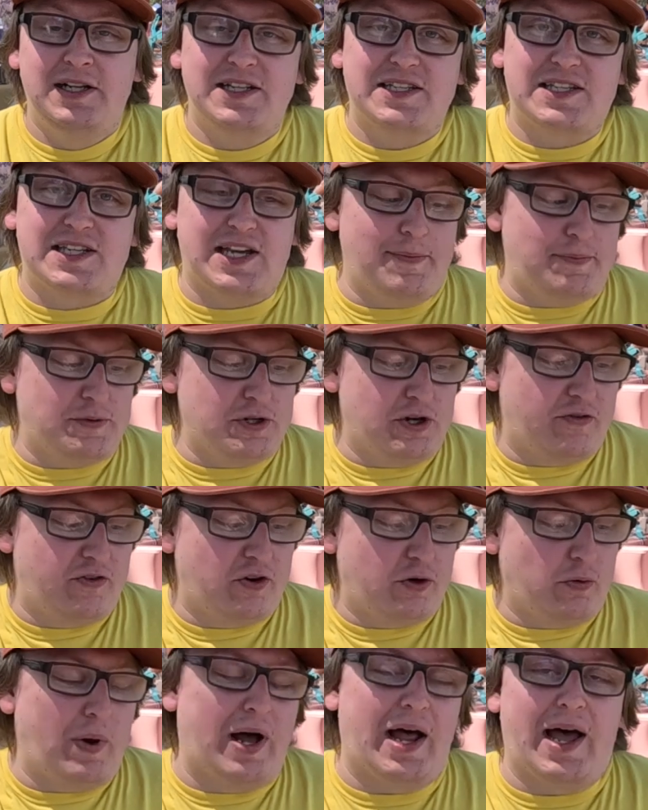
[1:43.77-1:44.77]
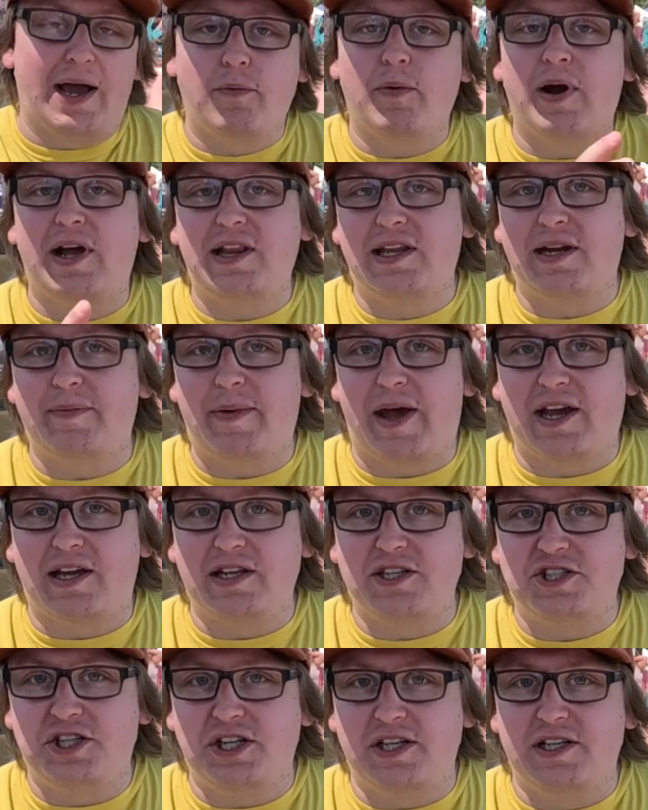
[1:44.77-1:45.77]
Skipped over, well, I read that a mac
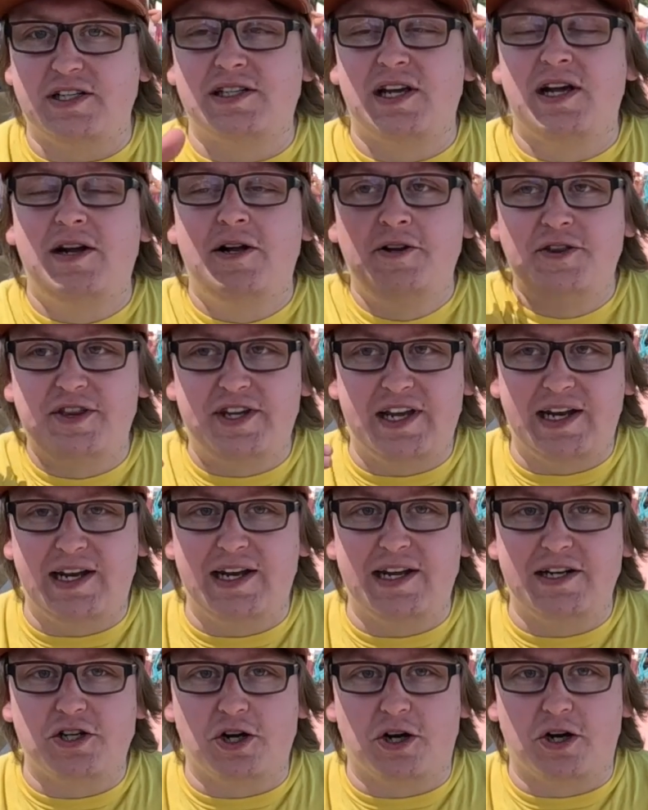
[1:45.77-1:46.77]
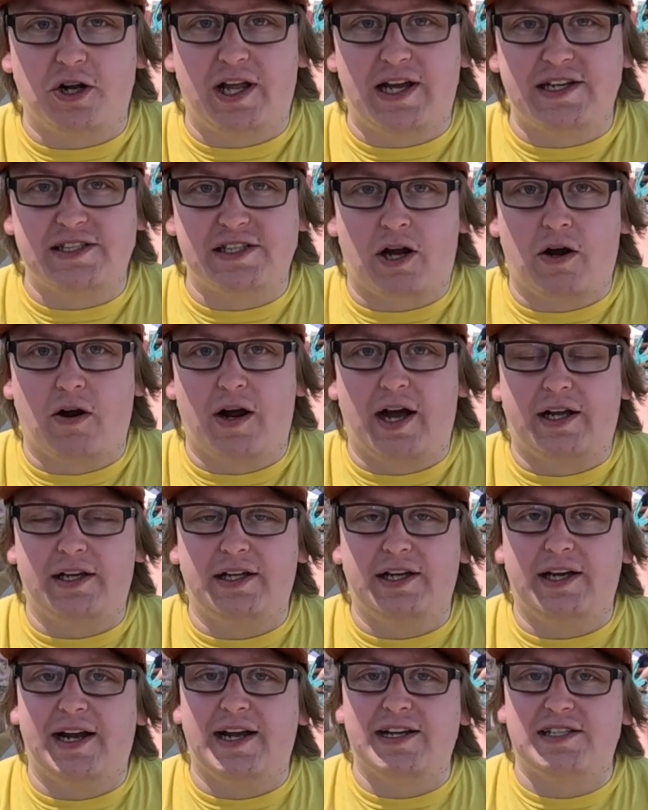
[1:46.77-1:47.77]
and cheese, didn't internalize it
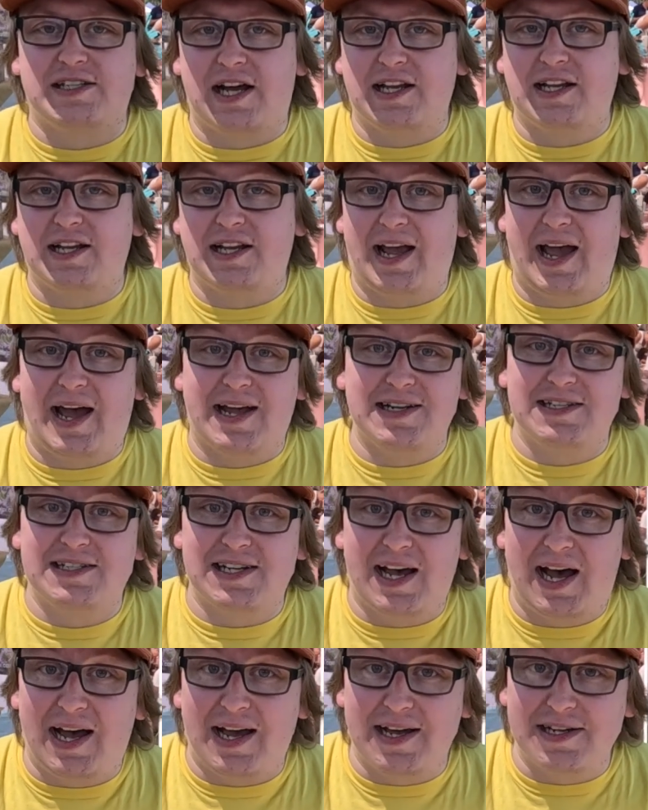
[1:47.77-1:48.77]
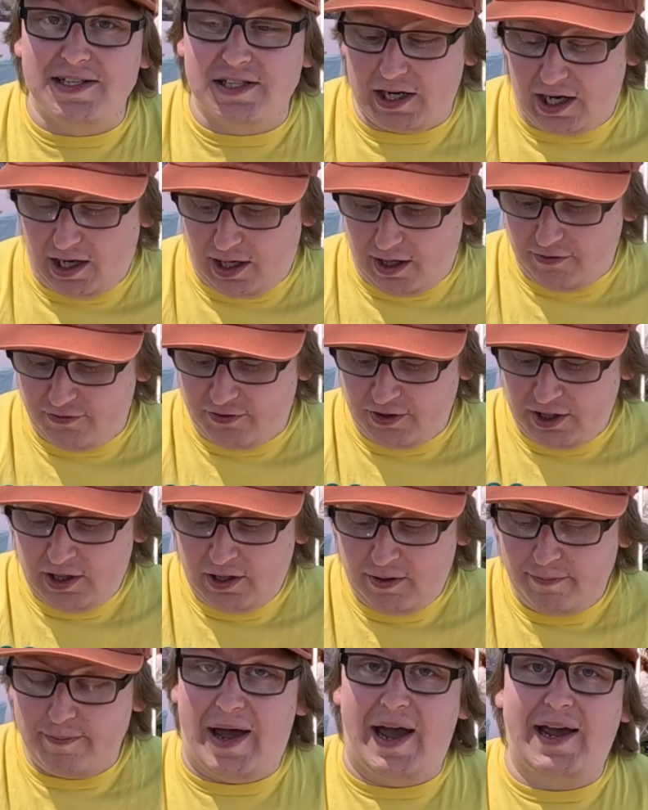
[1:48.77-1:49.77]
correctly, and I saw that they had sides of
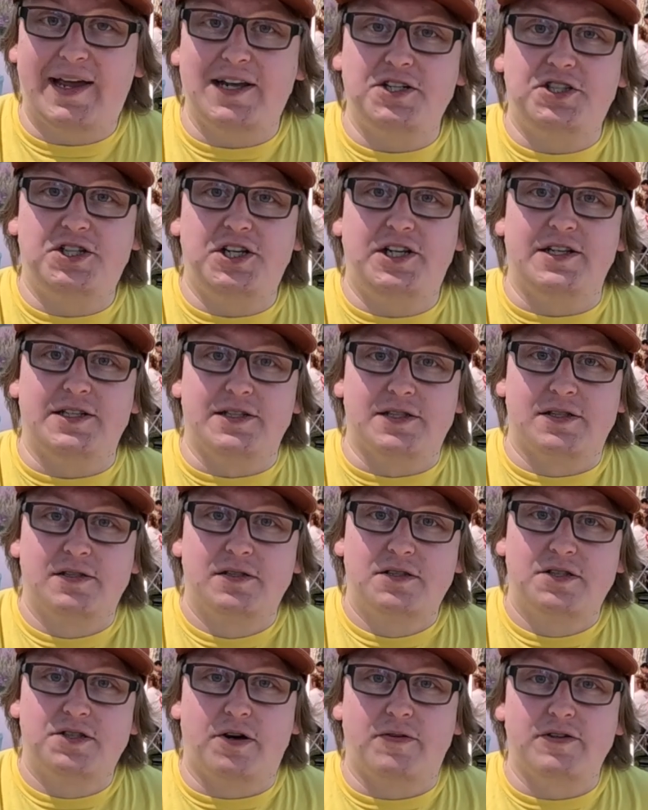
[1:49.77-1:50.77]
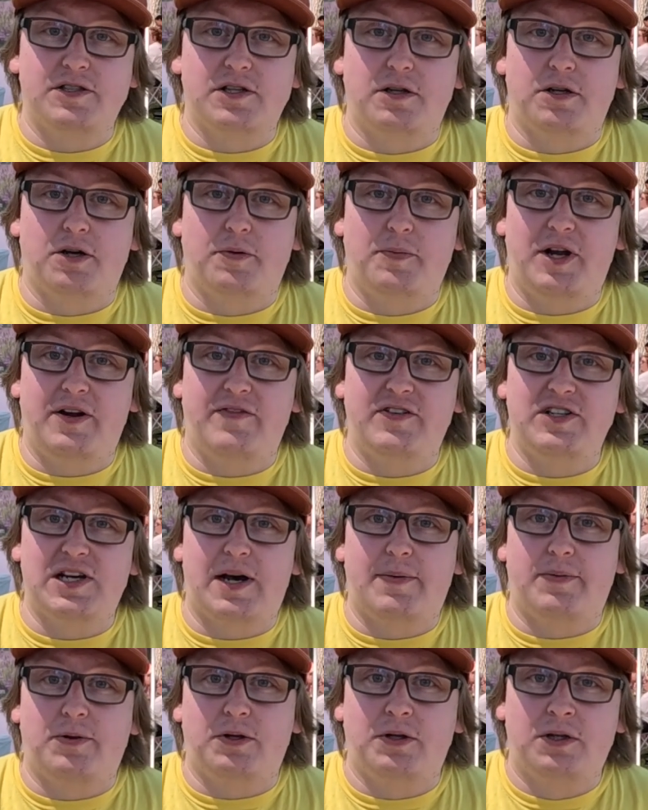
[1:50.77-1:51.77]
mac and cheese. So it's a little bit of a
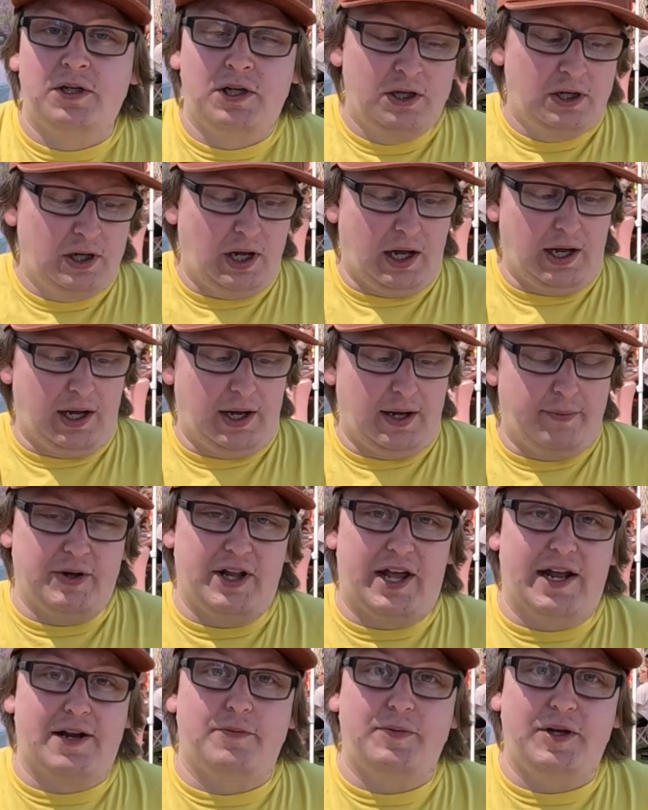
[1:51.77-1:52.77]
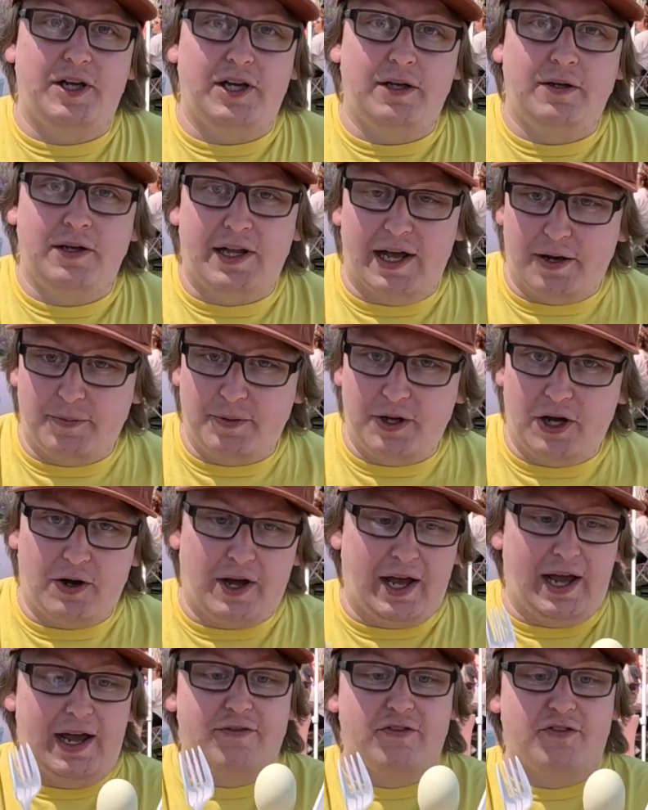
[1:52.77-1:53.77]
double, but that'll be okay.
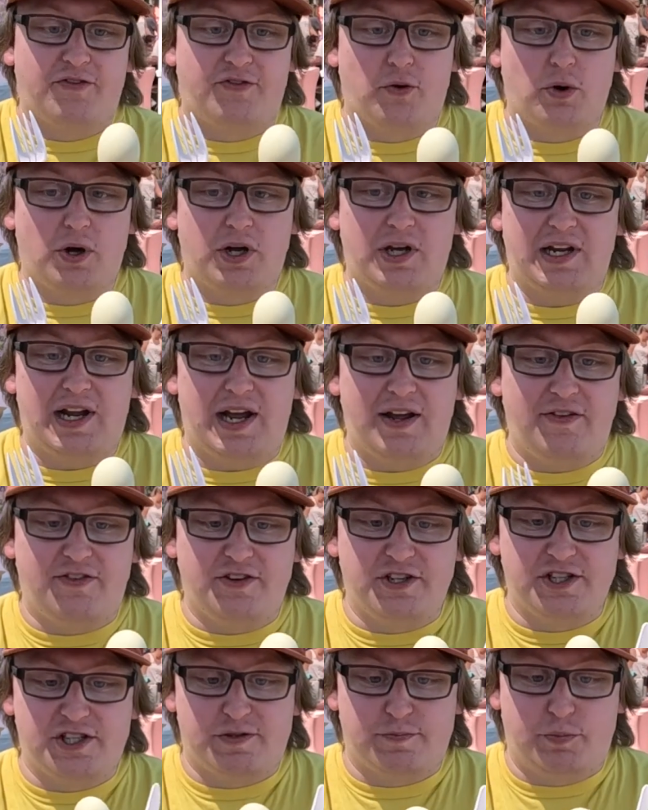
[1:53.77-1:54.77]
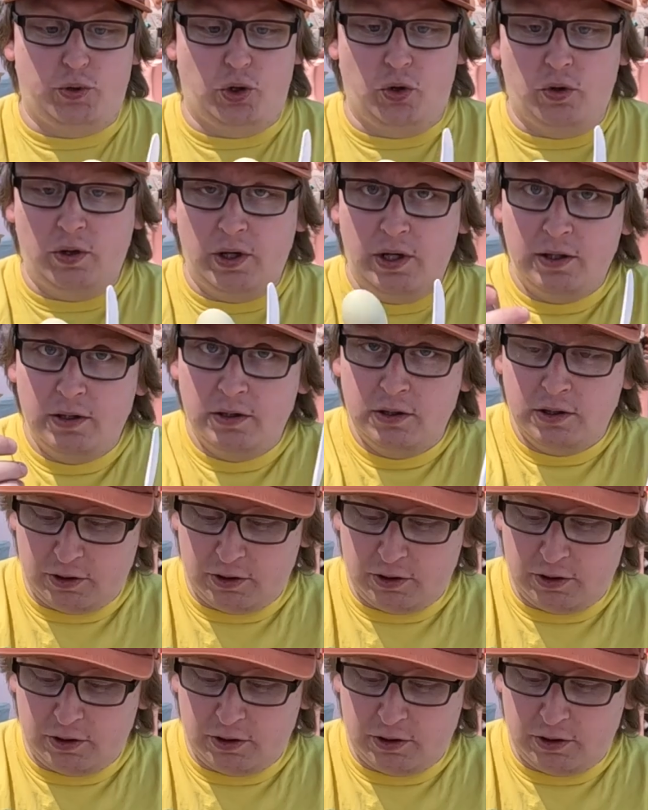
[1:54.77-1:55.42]
I have a fork, a knife, and a spoon.